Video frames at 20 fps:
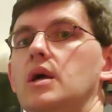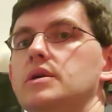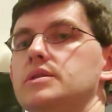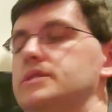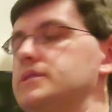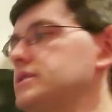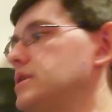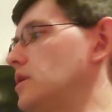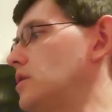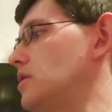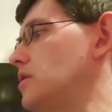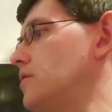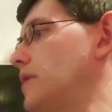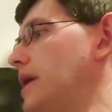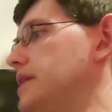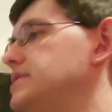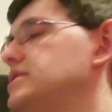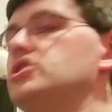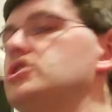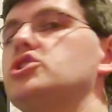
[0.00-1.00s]

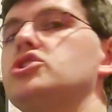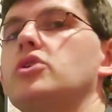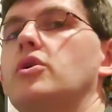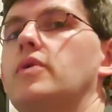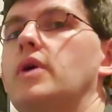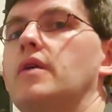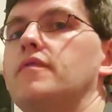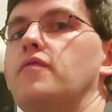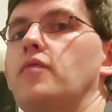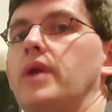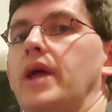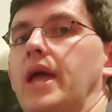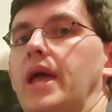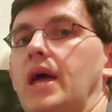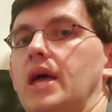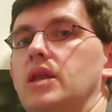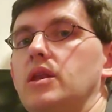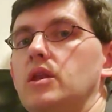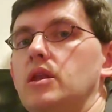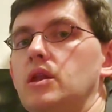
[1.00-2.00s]
So I did show off what I
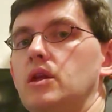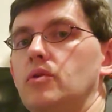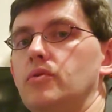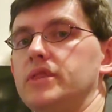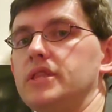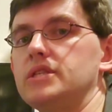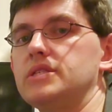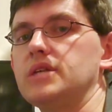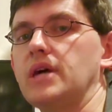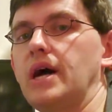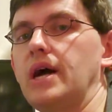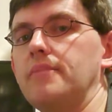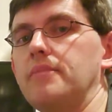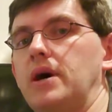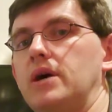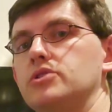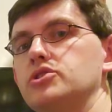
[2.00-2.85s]
had new at the time.